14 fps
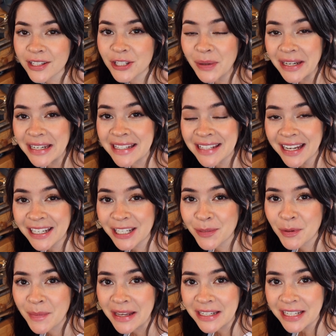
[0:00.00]
So I decided to
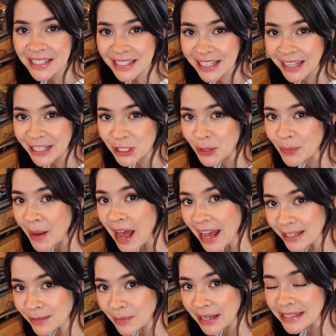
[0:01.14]
put my dust collector
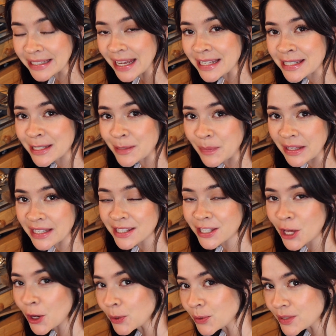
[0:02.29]
behind my desk because the
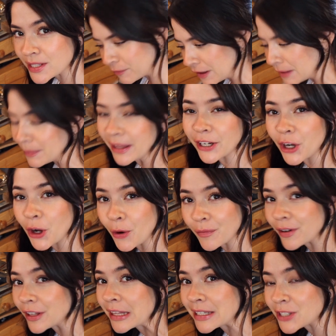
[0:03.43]
hose fit better
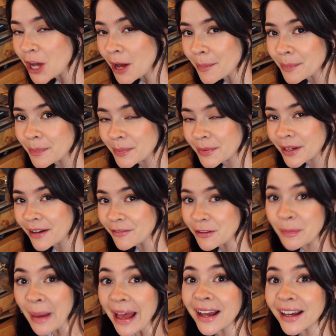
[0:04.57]
over the top of the
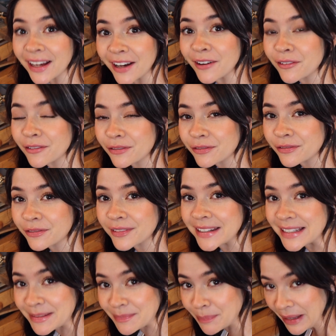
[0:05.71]
back of
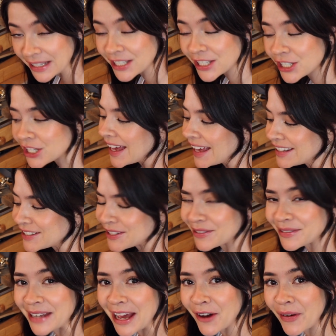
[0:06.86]
the bench. And so
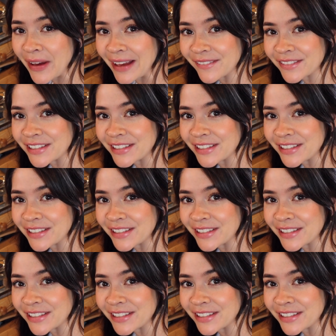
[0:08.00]
now I have